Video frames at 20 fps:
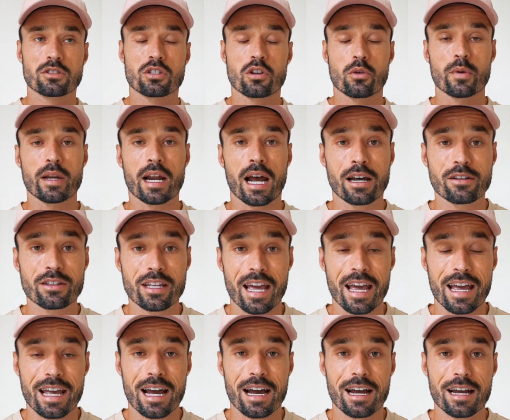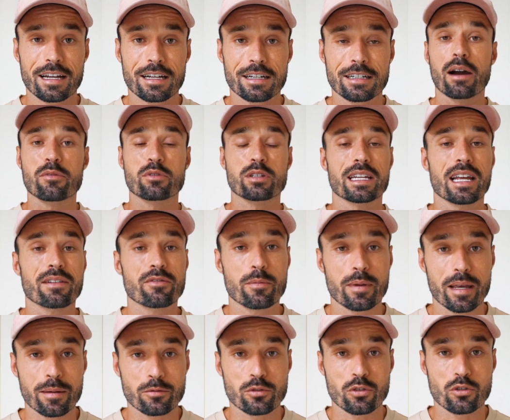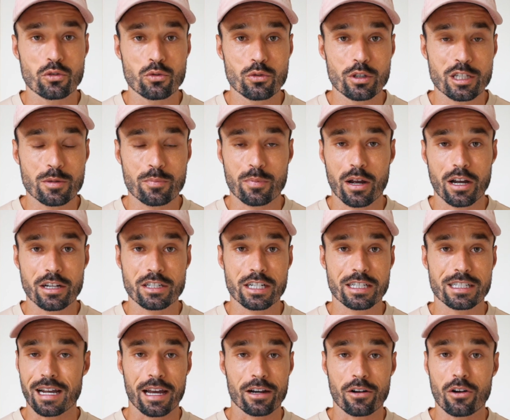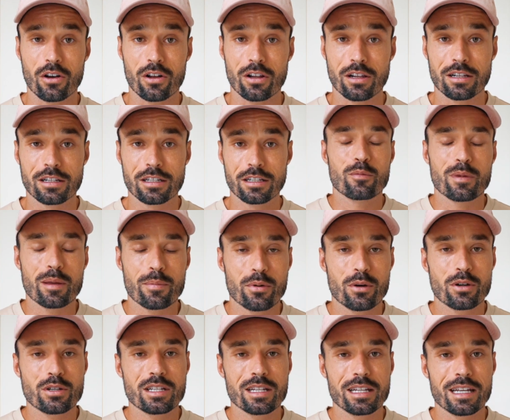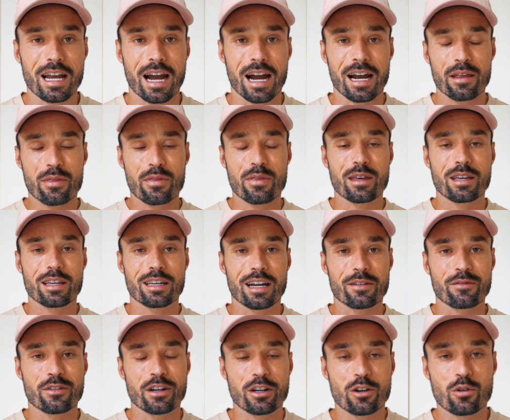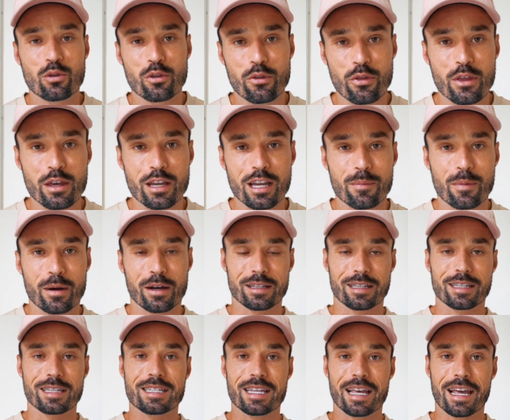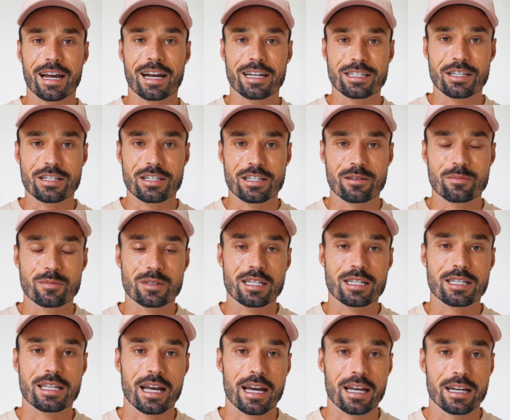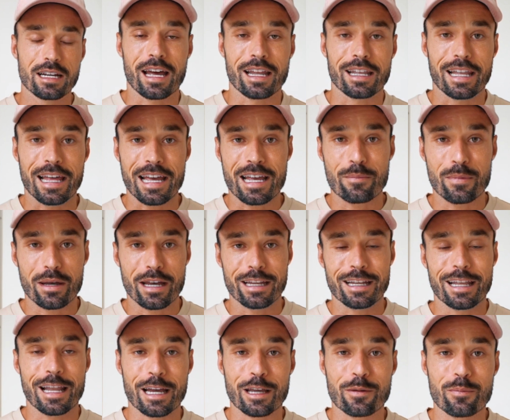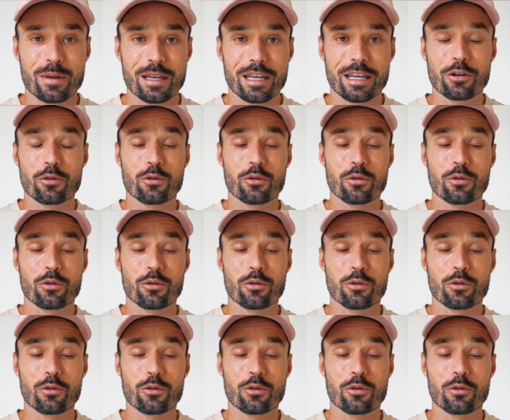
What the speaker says: So without the AI, I would never be able to do this project at all. For me personally, I think a very cool thing about these AI systems is that a layman like me